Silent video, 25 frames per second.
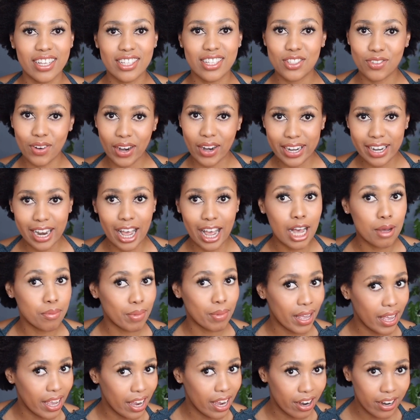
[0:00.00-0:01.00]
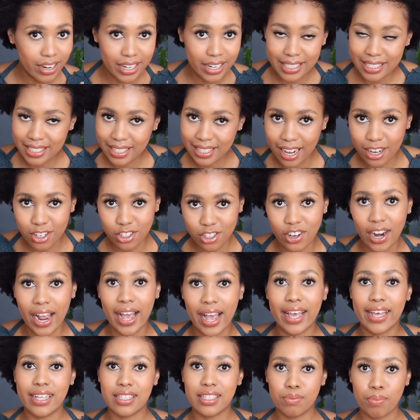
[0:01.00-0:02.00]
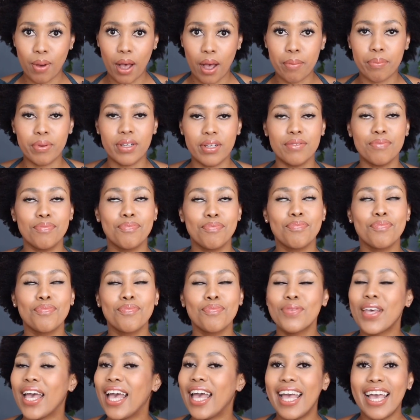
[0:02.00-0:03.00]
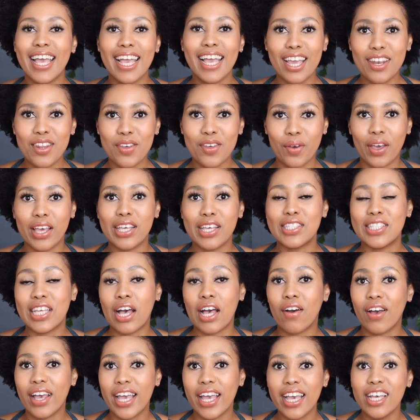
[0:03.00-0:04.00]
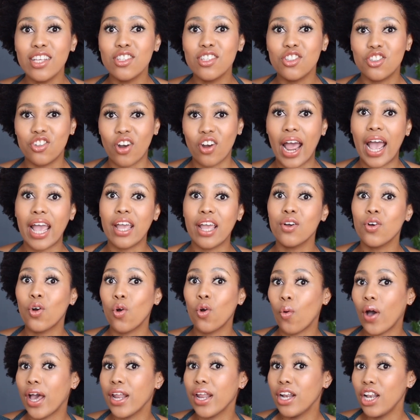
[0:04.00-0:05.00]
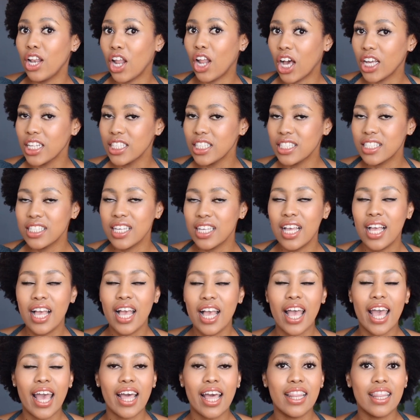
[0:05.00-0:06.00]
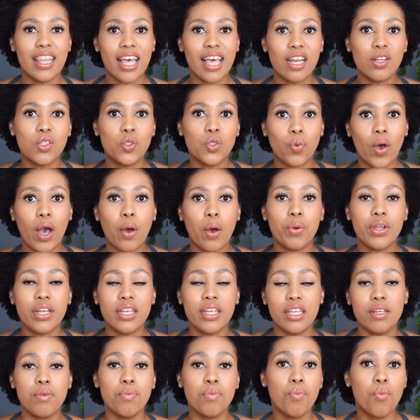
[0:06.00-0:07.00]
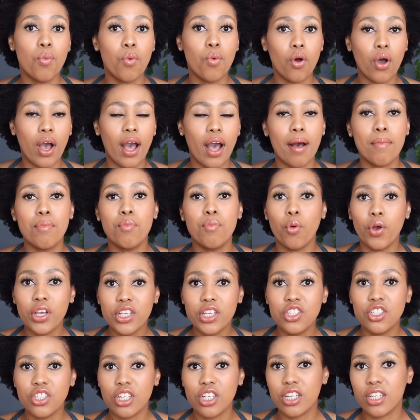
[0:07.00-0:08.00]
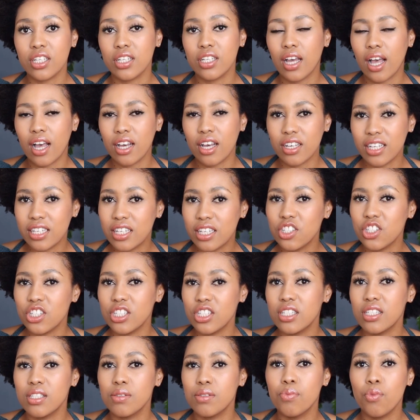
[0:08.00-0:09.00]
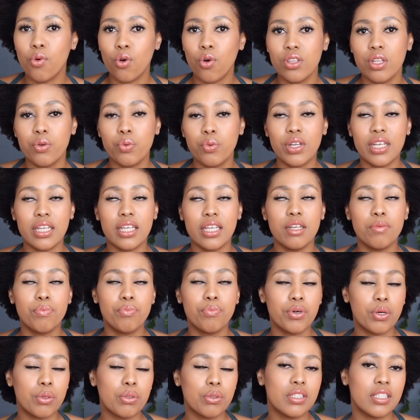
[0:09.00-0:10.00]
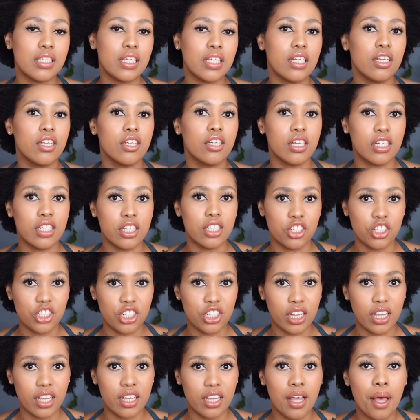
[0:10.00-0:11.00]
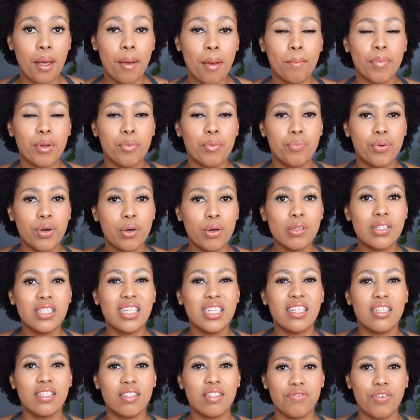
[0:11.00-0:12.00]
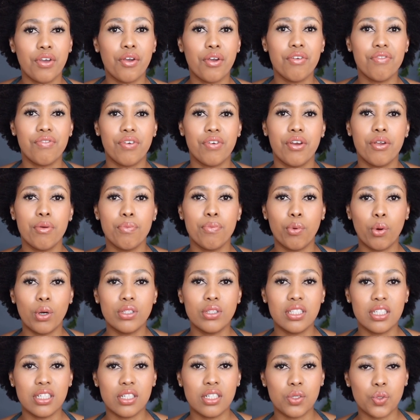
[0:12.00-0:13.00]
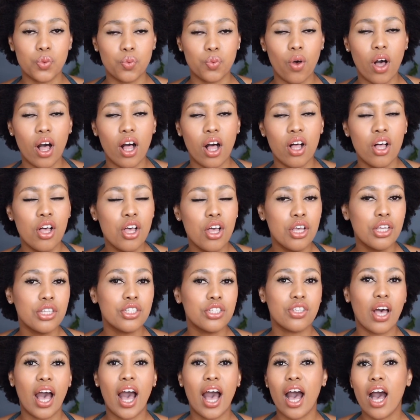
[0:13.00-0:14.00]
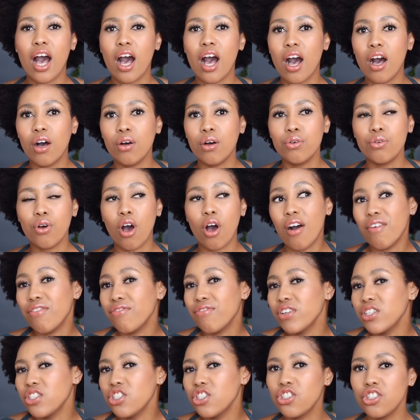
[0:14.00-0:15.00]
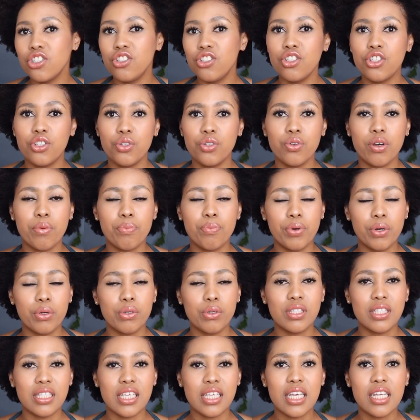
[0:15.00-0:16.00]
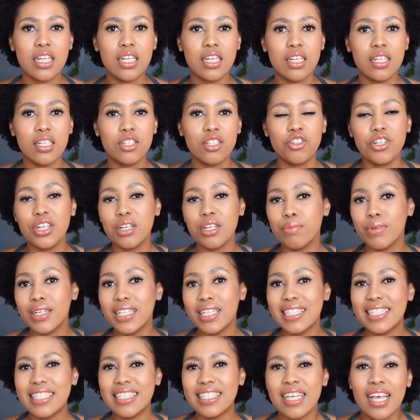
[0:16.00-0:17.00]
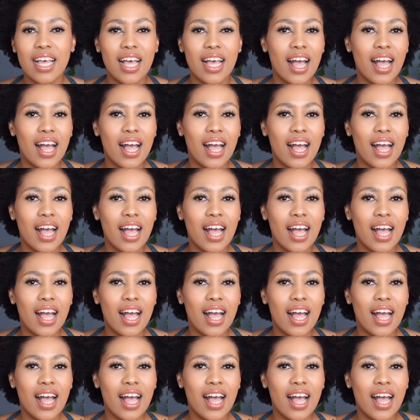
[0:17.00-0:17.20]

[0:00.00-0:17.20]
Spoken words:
because right now my hair is not dry, it's popping. Anyway, so our hair is dry quite a lot, and that is why we need more moisture conditioners more than we need protein conditioning. But protein is very, very important as well. So how often should you do a protein treatment?